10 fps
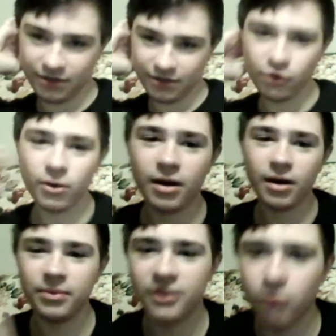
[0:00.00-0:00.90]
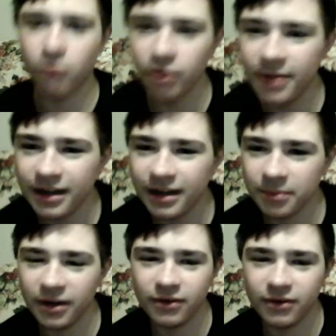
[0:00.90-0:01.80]
Who? With the quarterback?
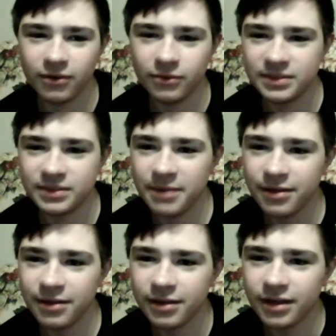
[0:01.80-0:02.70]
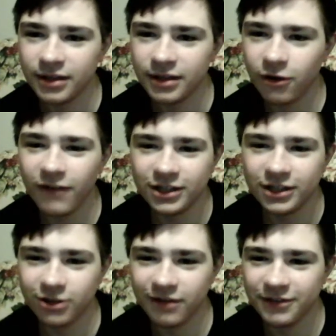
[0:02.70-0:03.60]
Bray Smith? Novak
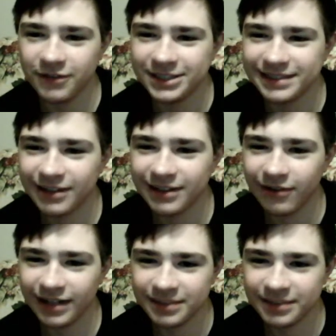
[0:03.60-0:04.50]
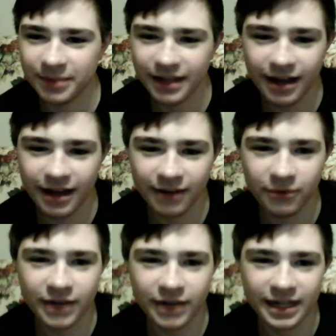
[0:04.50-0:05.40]
Djokovic is the GOAT. Yeah, it
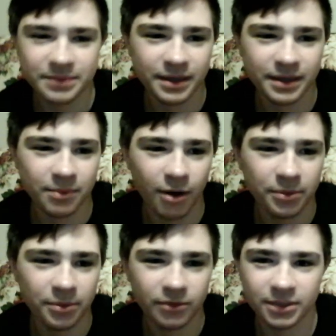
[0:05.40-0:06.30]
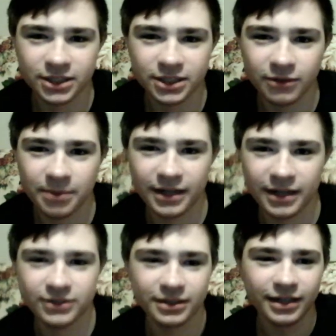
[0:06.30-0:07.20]
really has become popular in my channel,
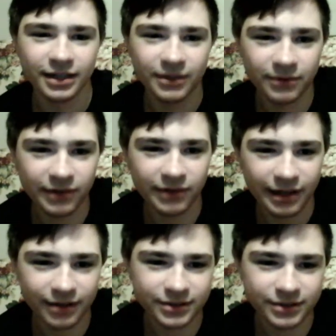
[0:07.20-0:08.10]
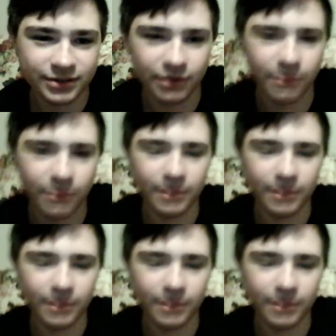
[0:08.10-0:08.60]
Patrick. It really has. So